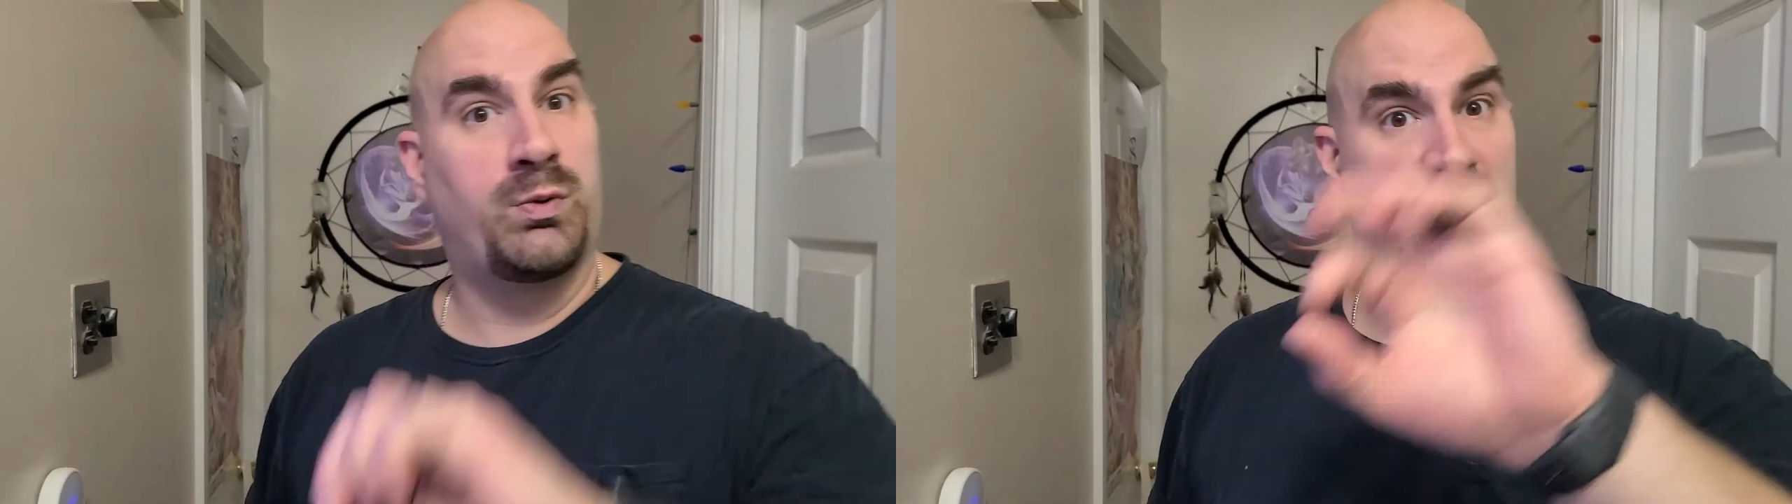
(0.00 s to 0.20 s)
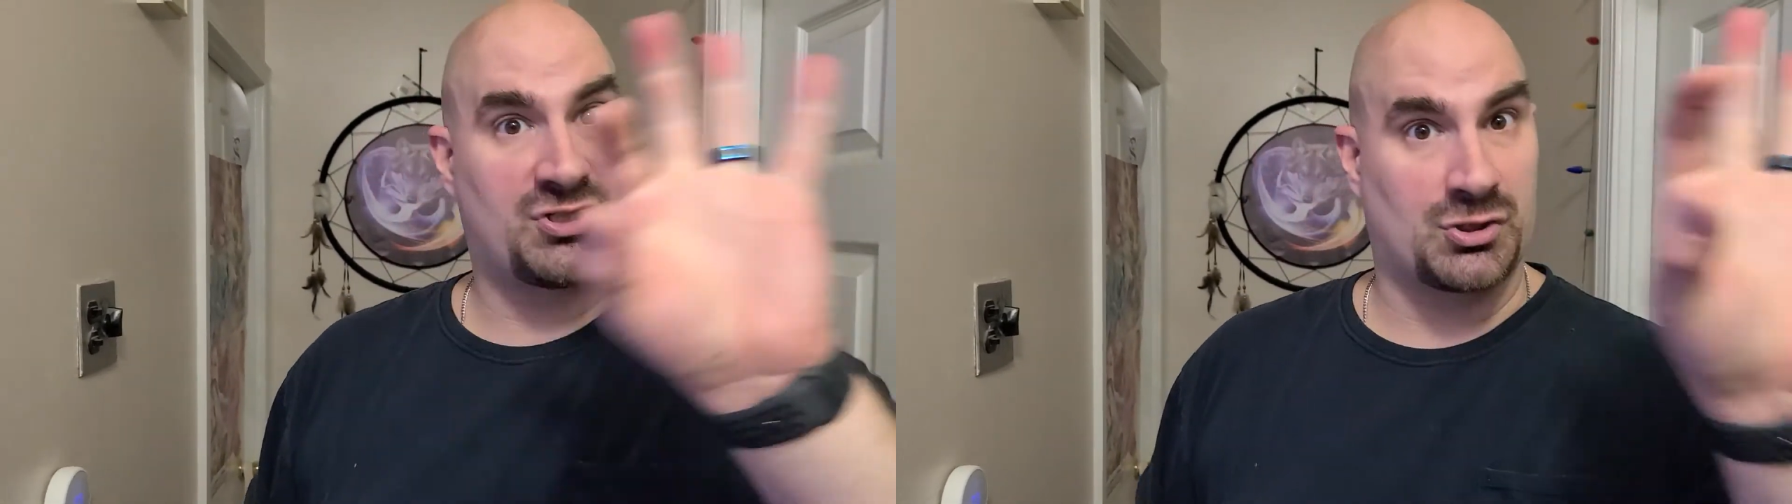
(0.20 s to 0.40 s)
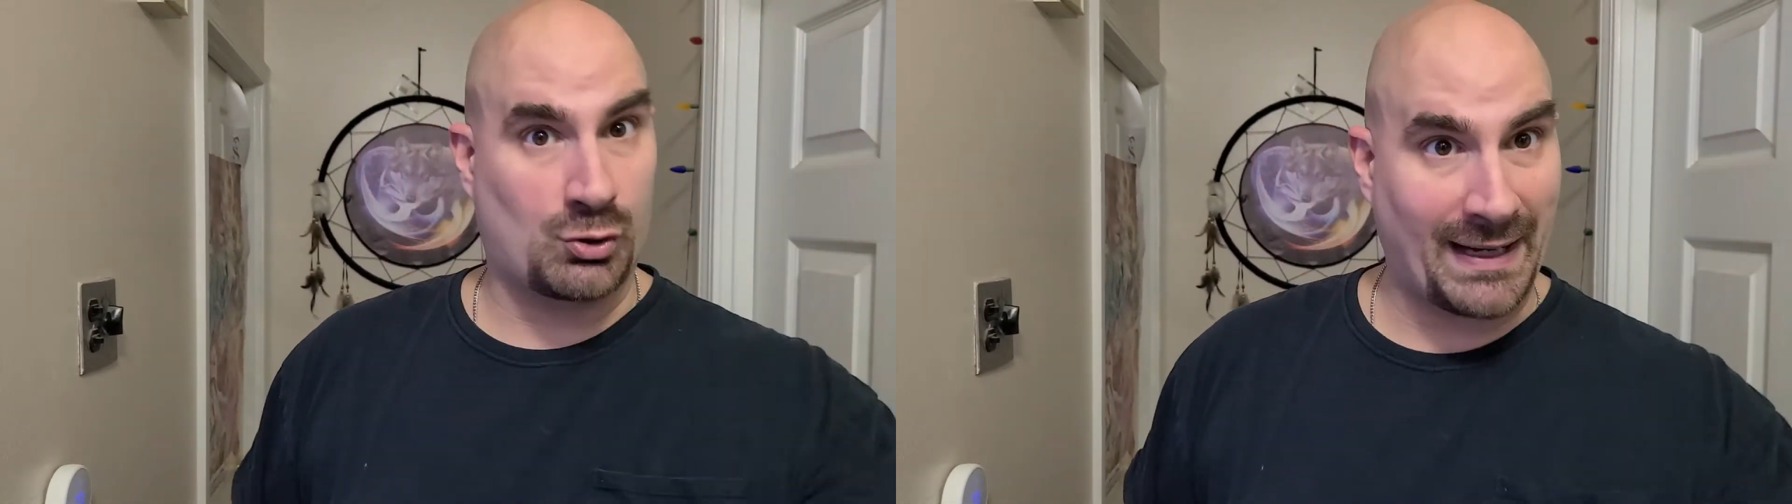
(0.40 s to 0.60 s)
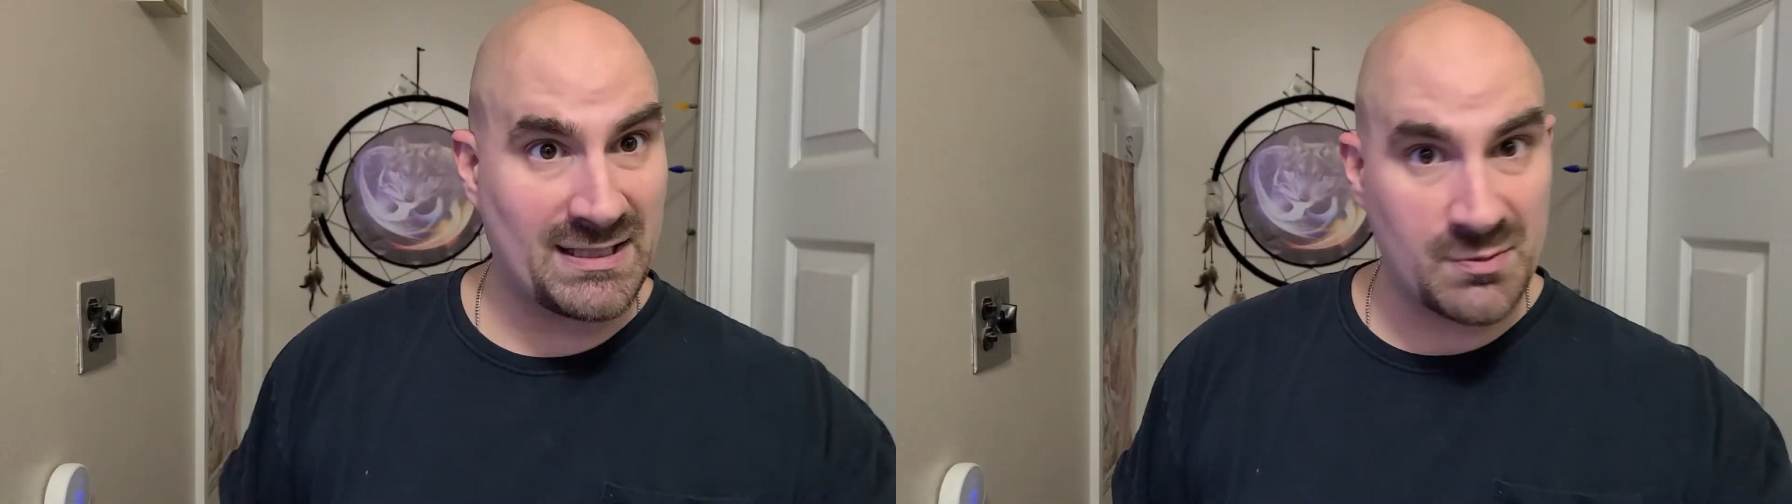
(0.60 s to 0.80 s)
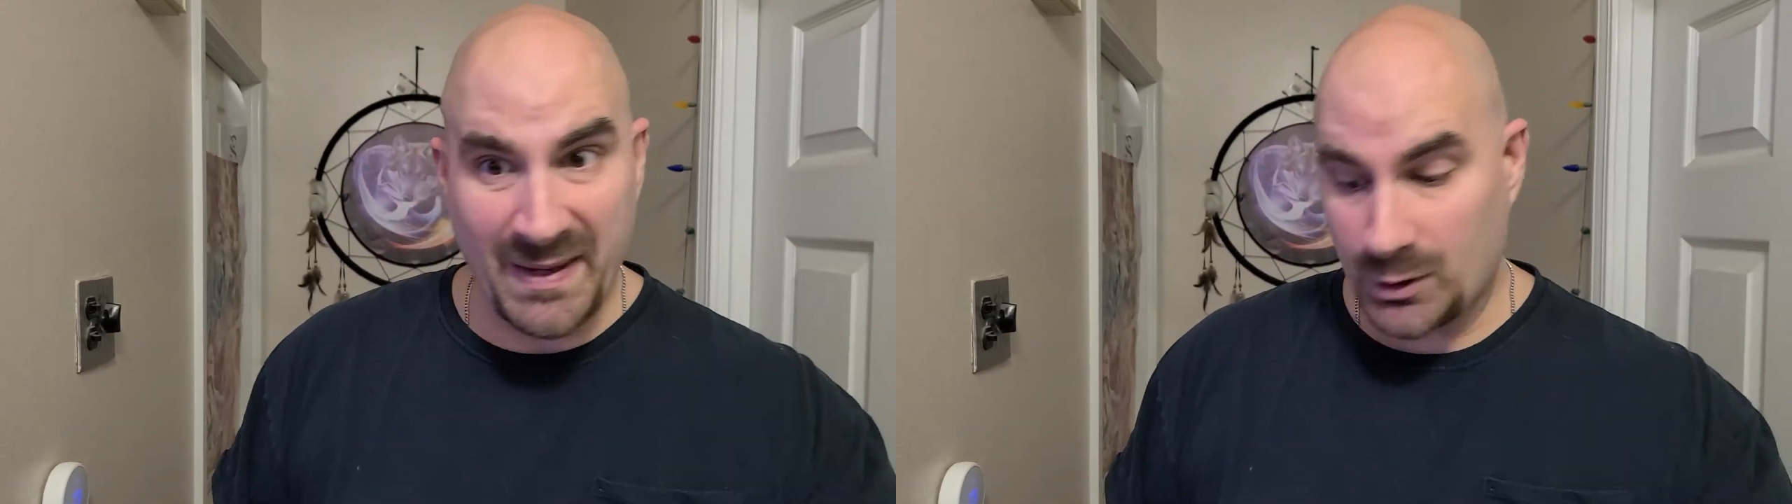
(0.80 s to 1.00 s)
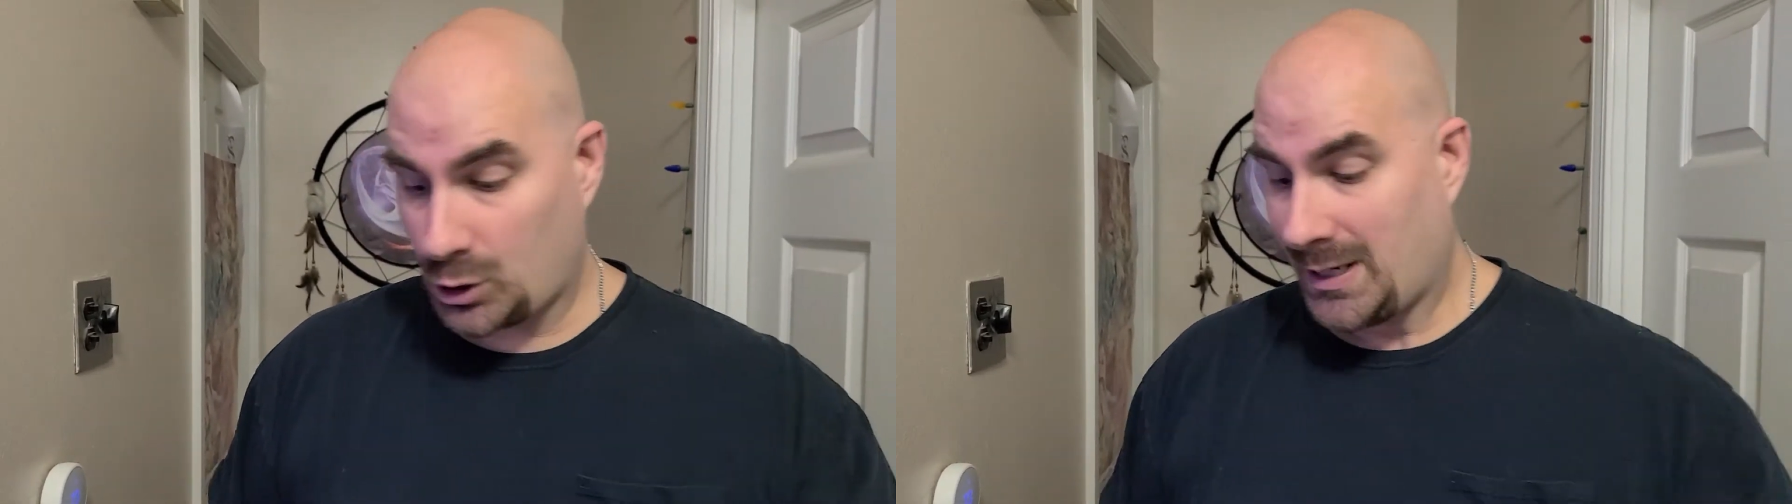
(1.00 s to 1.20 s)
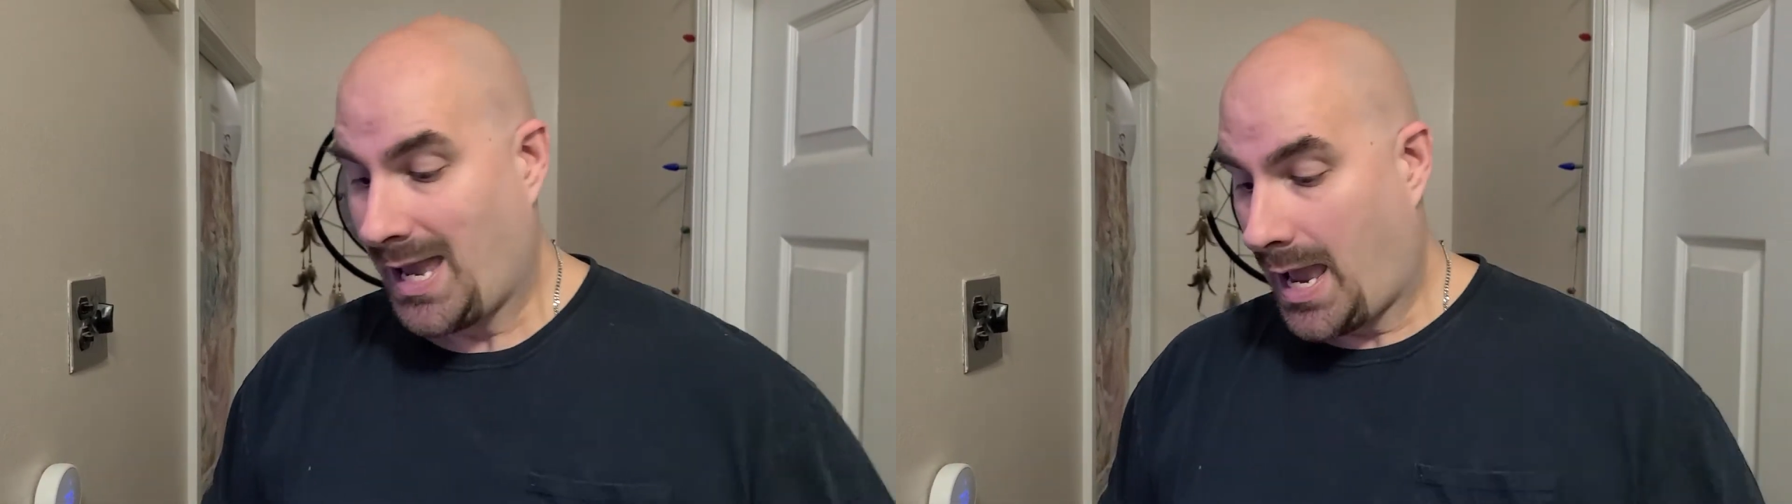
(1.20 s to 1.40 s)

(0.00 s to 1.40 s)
which is the transmitter,